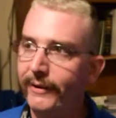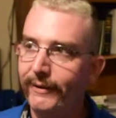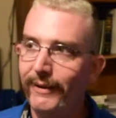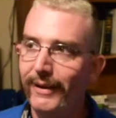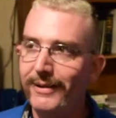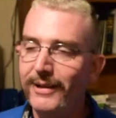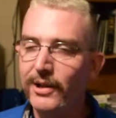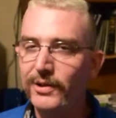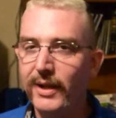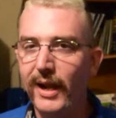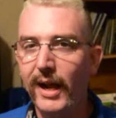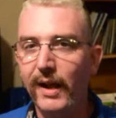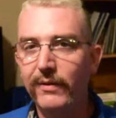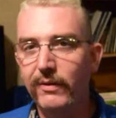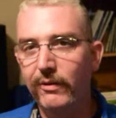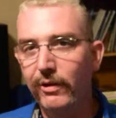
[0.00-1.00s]
it doesn't
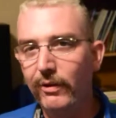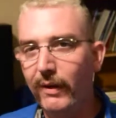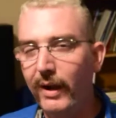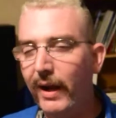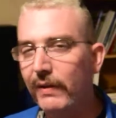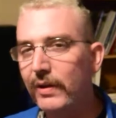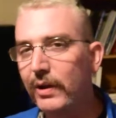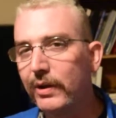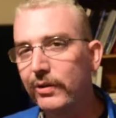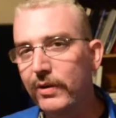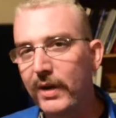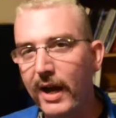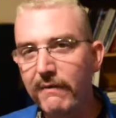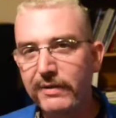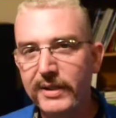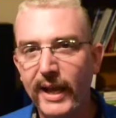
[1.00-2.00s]
have. You don't have to go to
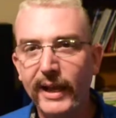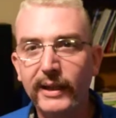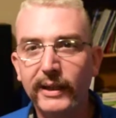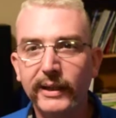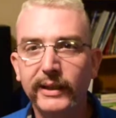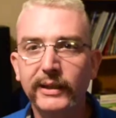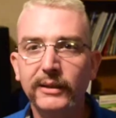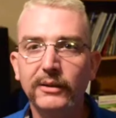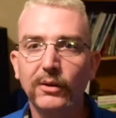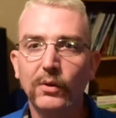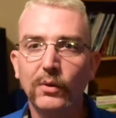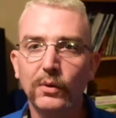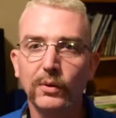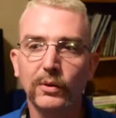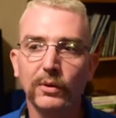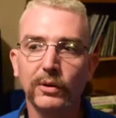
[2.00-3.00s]
Travis Haley
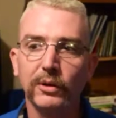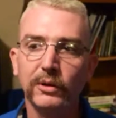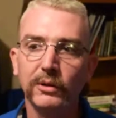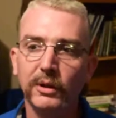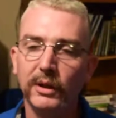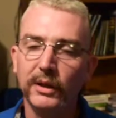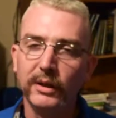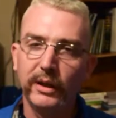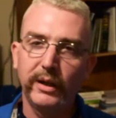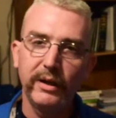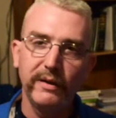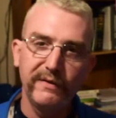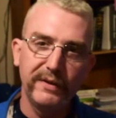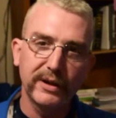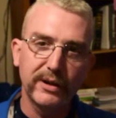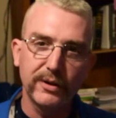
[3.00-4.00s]
or Larry
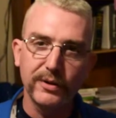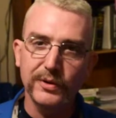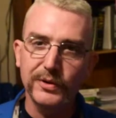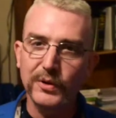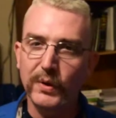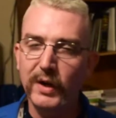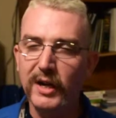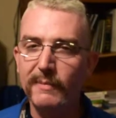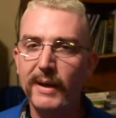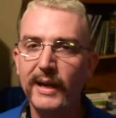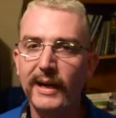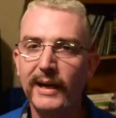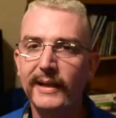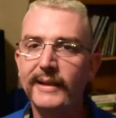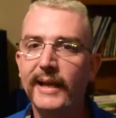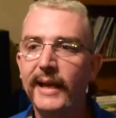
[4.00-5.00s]
Vickers or anybody
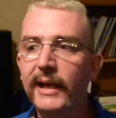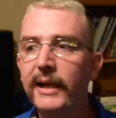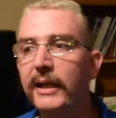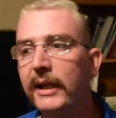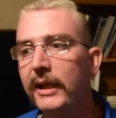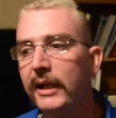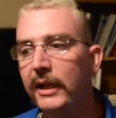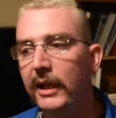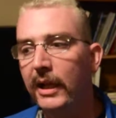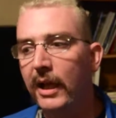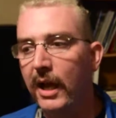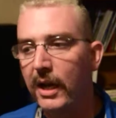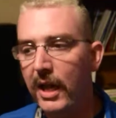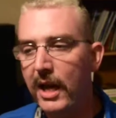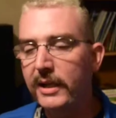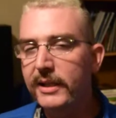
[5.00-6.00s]
like that. A
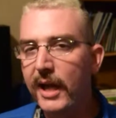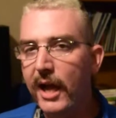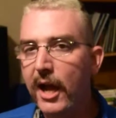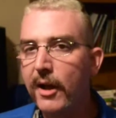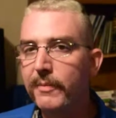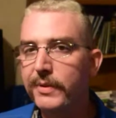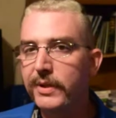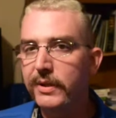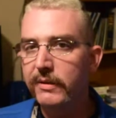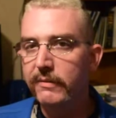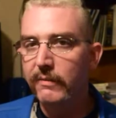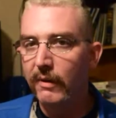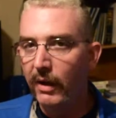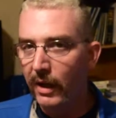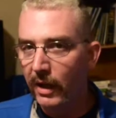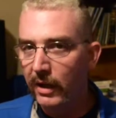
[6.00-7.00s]
lot of times,
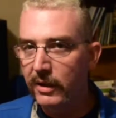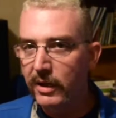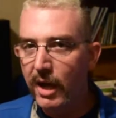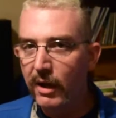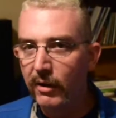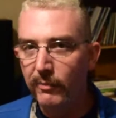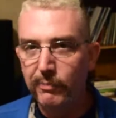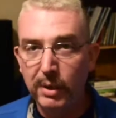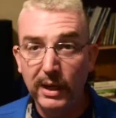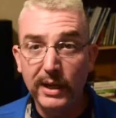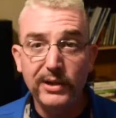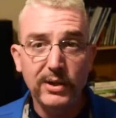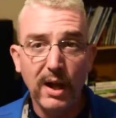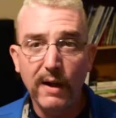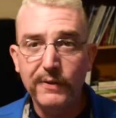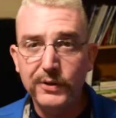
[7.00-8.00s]
a
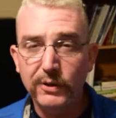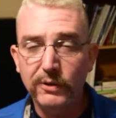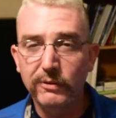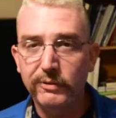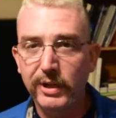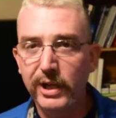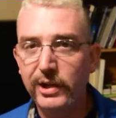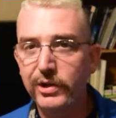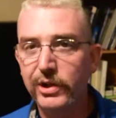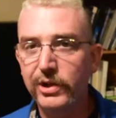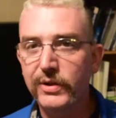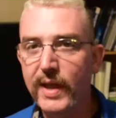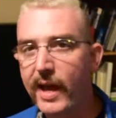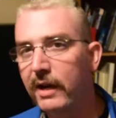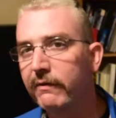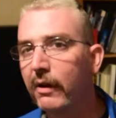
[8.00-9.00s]
police officer teaches
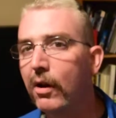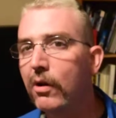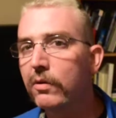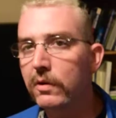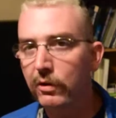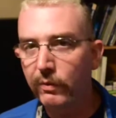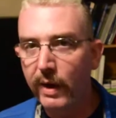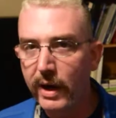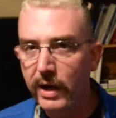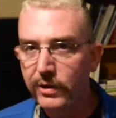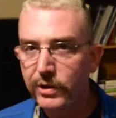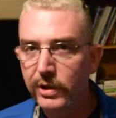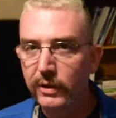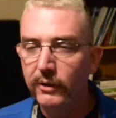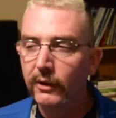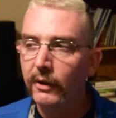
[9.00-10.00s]
out of a local
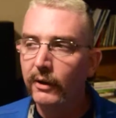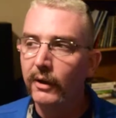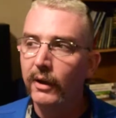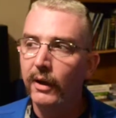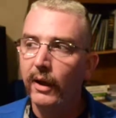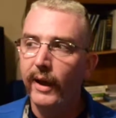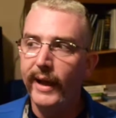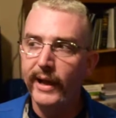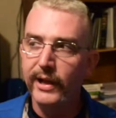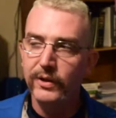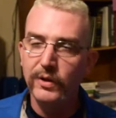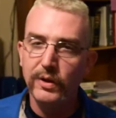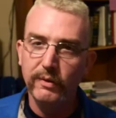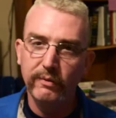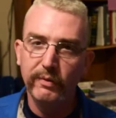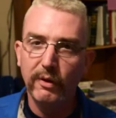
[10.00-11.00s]
range, and
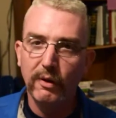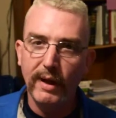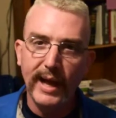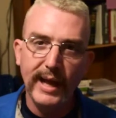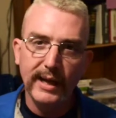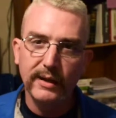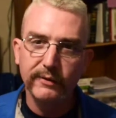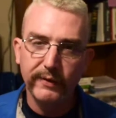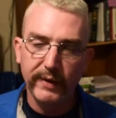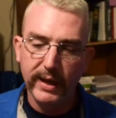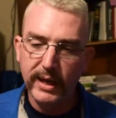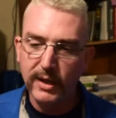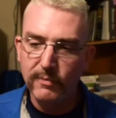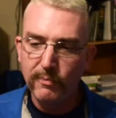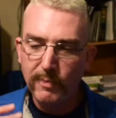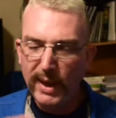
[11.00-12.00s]
they'll have
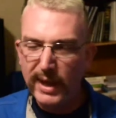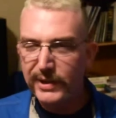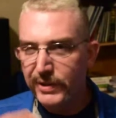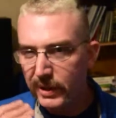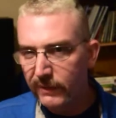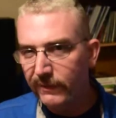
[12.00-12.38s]
a basic